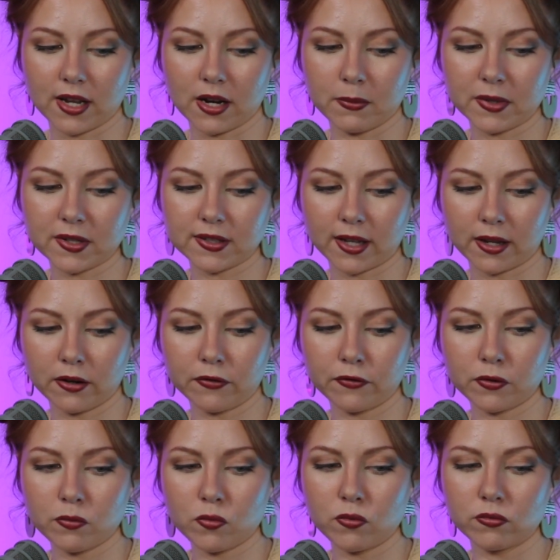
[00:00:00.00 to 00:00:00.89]
and I'm
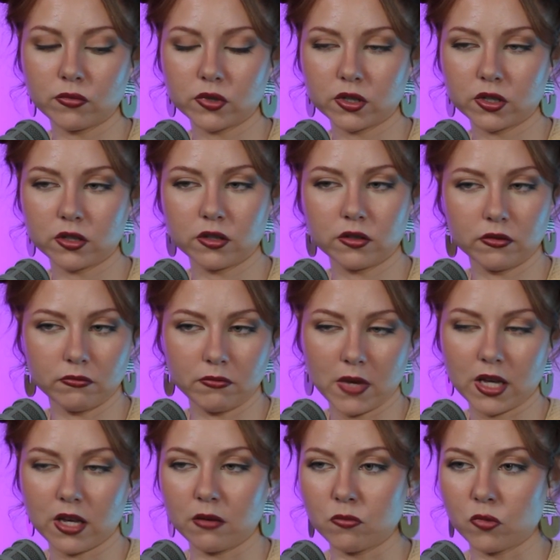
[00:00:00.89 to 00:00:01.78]
excited for
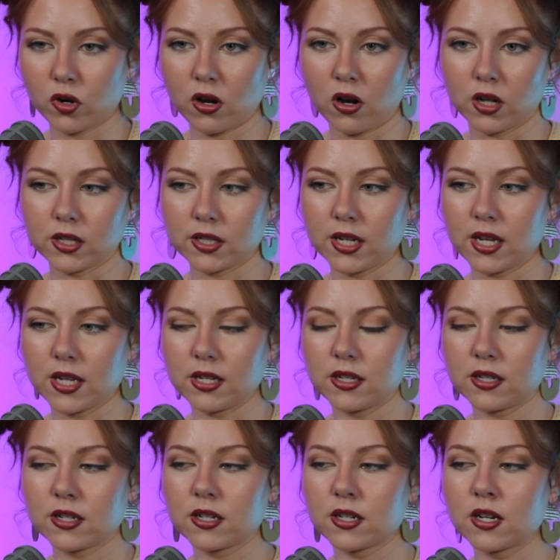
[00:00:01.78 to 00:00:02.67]
making more
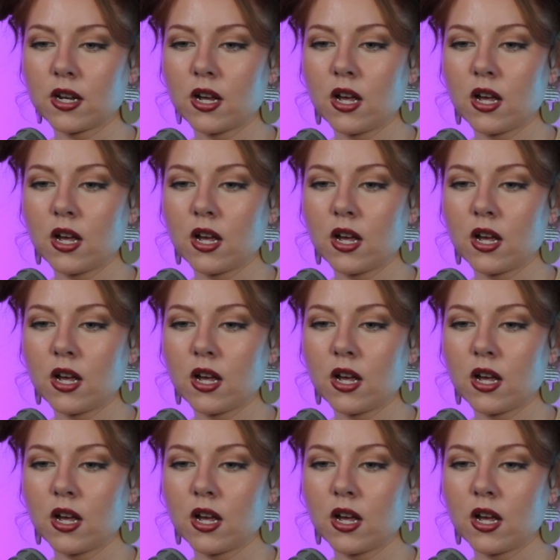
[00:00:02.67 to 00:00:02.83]
content.